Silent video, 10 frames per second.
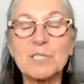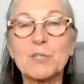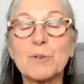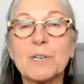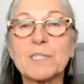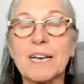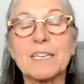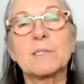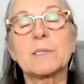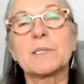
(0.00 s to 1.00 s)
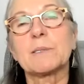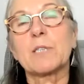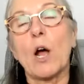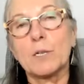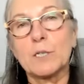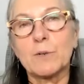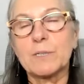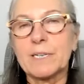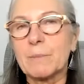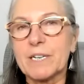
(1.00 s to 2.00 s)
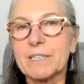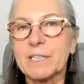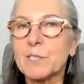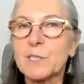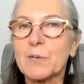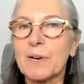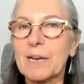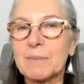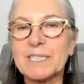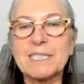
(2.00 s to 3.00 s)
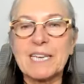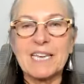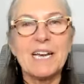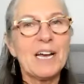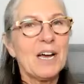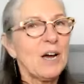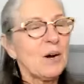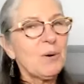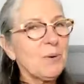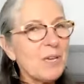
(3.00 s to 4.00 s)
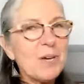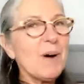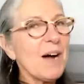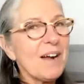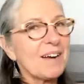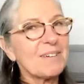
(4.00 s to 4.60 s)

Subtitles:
It's true, because I stalked you a little bit on Instagram and see who you are.